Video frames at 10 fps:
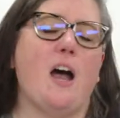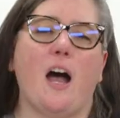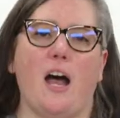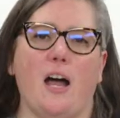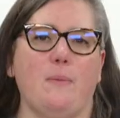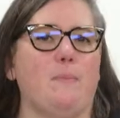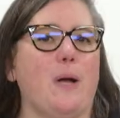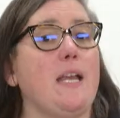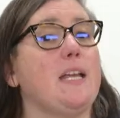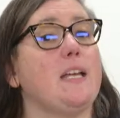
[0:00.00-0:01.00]
Um,
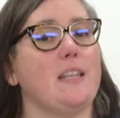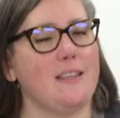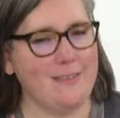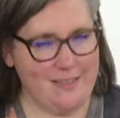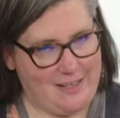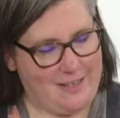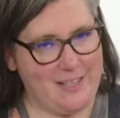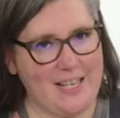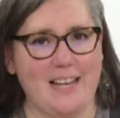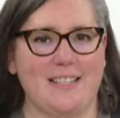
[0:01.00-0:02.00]
but
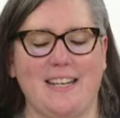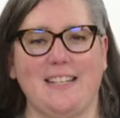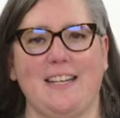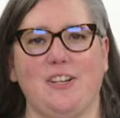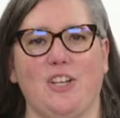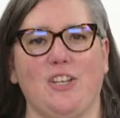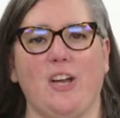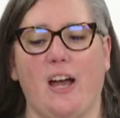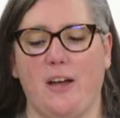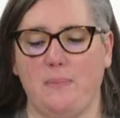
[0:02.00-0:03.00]
the size 8 needle
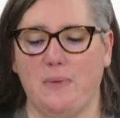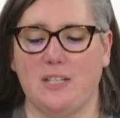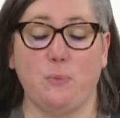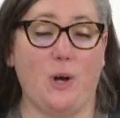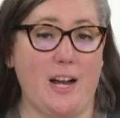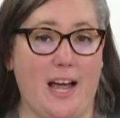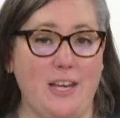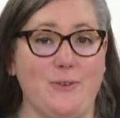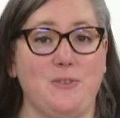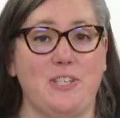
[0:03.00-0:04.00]
um, is what I
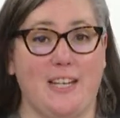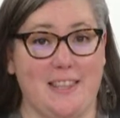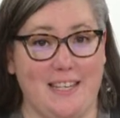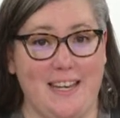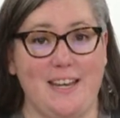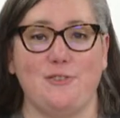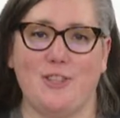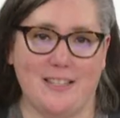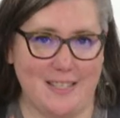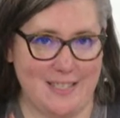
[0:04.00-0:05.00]
use to get the gauge
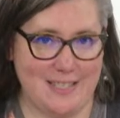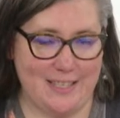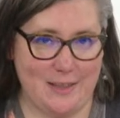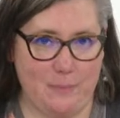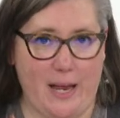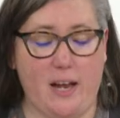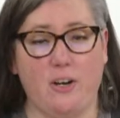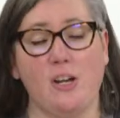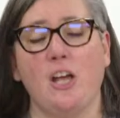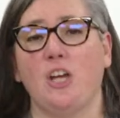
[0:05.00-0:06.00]
that's listed in the
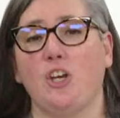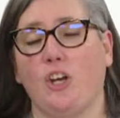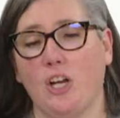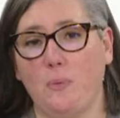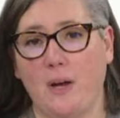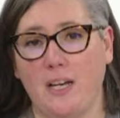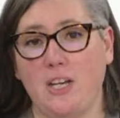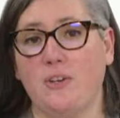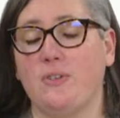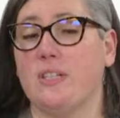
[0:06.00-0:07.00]
pattern. You're going to want to
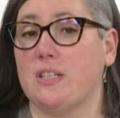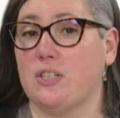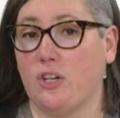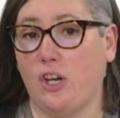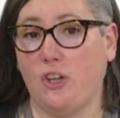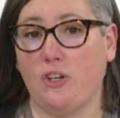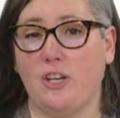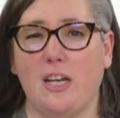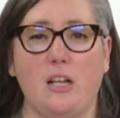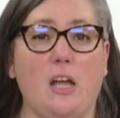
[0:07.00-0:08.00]
use a circular
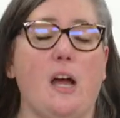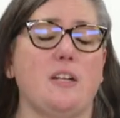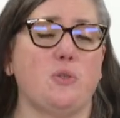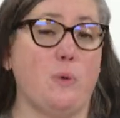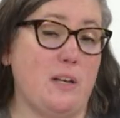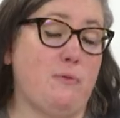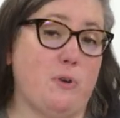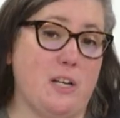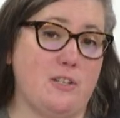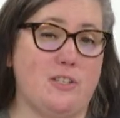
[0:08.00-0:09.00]
needle. A
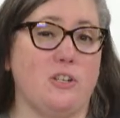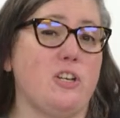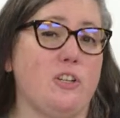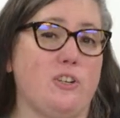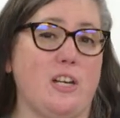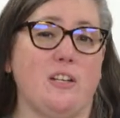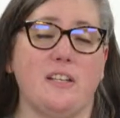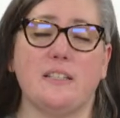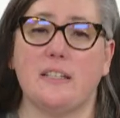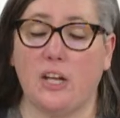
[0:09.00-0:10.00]
24 inch circular needle
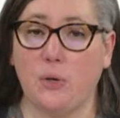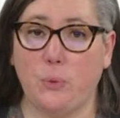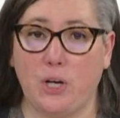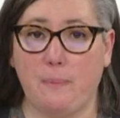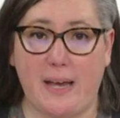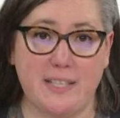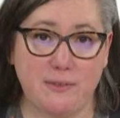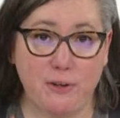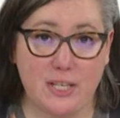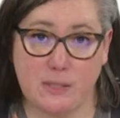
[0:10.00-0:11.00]
is going to work
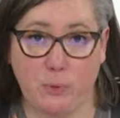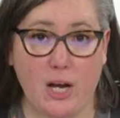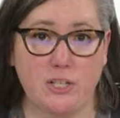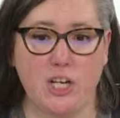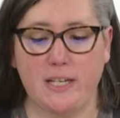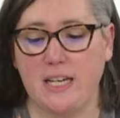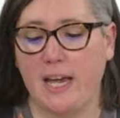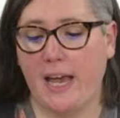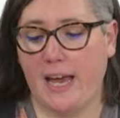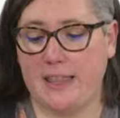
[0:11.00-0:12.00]
best for this project
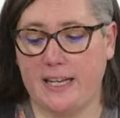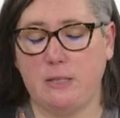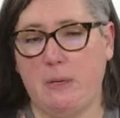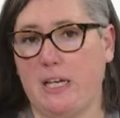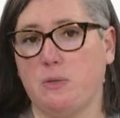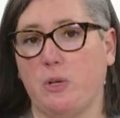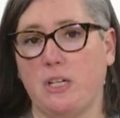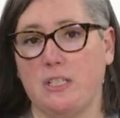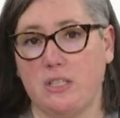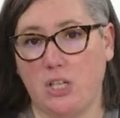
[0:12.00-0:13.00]
and that's because we're
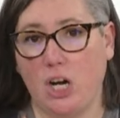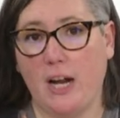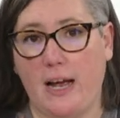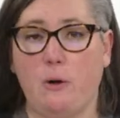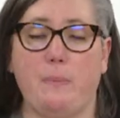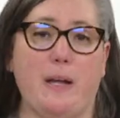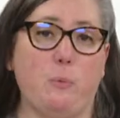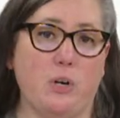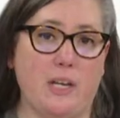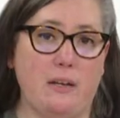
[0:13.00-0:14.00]
going to start out by
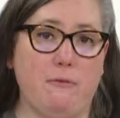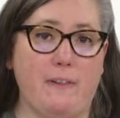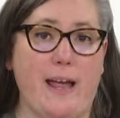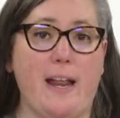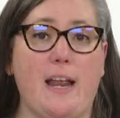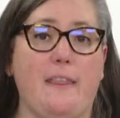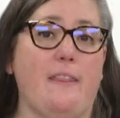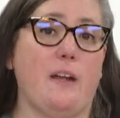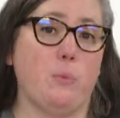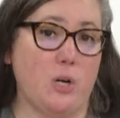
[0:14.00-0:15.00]
working flat
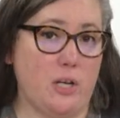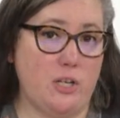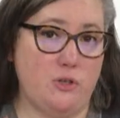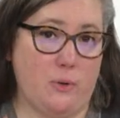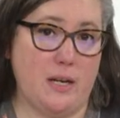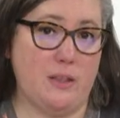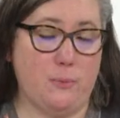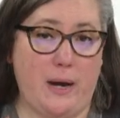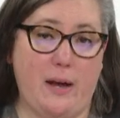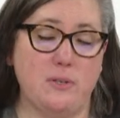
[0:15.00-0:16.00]
and then we're going to join in
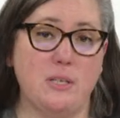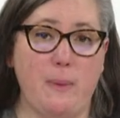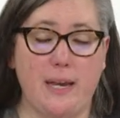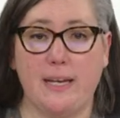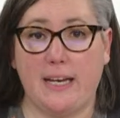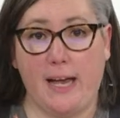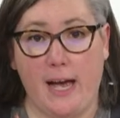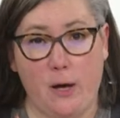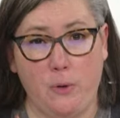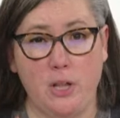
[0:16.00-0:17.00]
the round to make it a
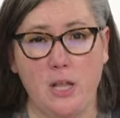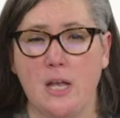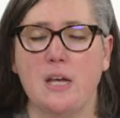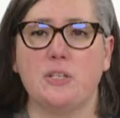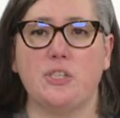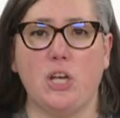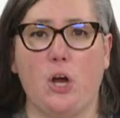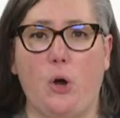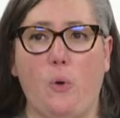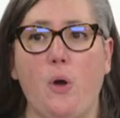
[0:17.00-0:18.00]
cowl.
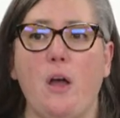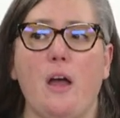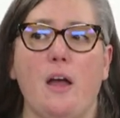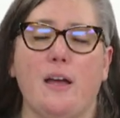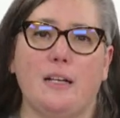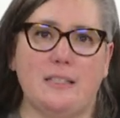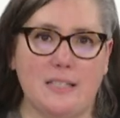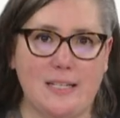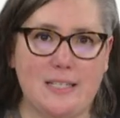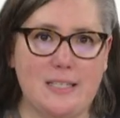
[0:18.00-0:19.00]
So a
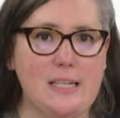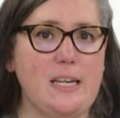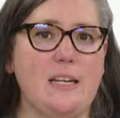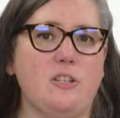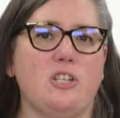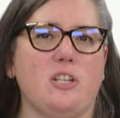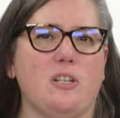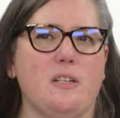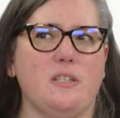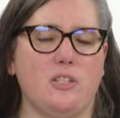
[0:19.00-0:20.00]
16 inch
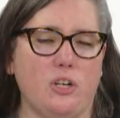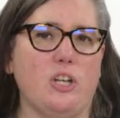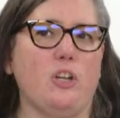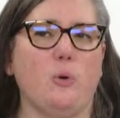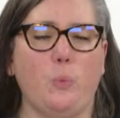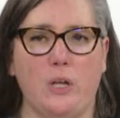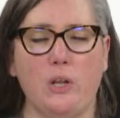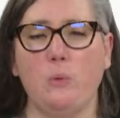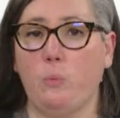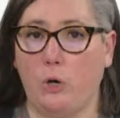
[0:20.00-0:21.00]
circular
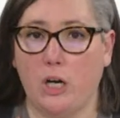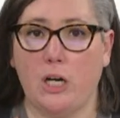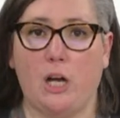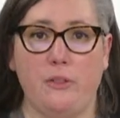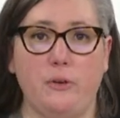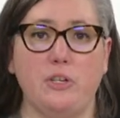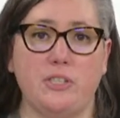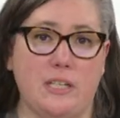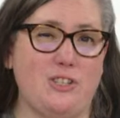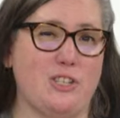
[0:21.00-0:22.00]
will work, although your
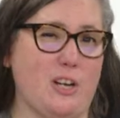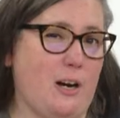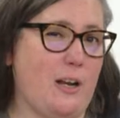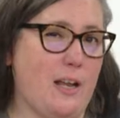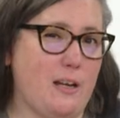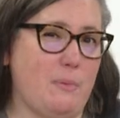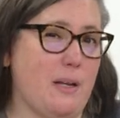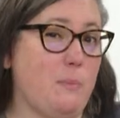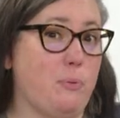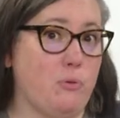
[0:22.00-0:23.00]
stitches are gonna end up
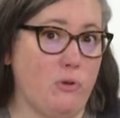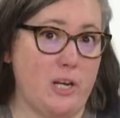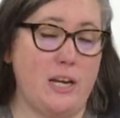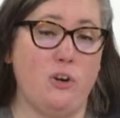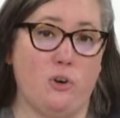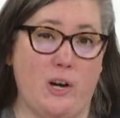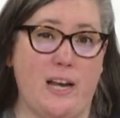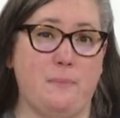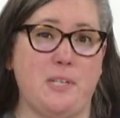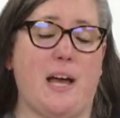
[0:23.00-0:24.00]
getting pretty
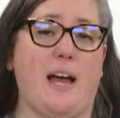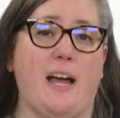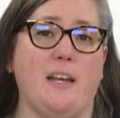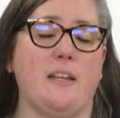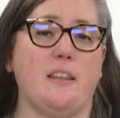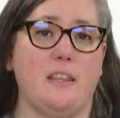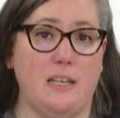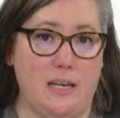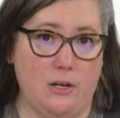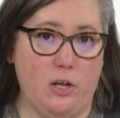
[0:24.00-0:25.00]
cramped on the
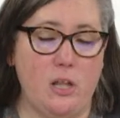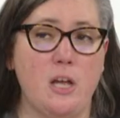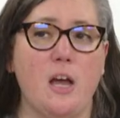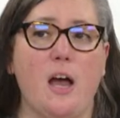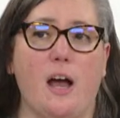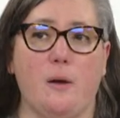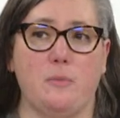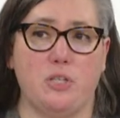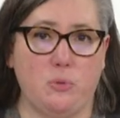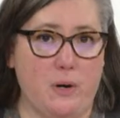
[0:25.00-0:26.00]
needle.
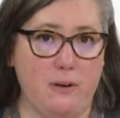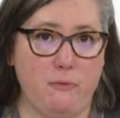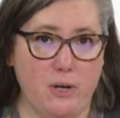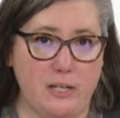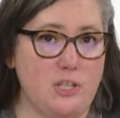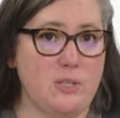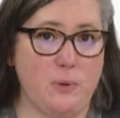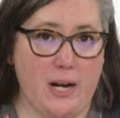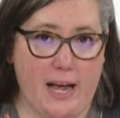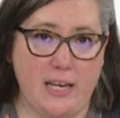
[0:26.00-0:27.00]
Um, 24 inch is
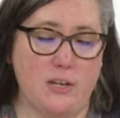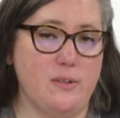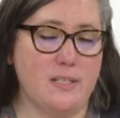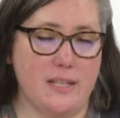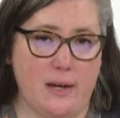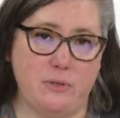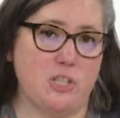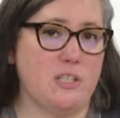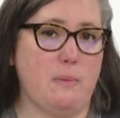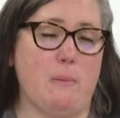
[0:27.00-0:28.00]
what I used and that was
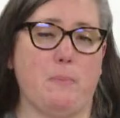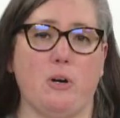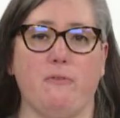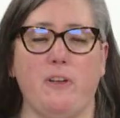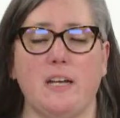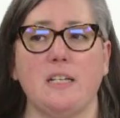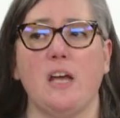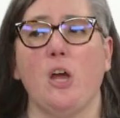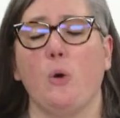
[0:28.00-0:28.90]
just about perfect.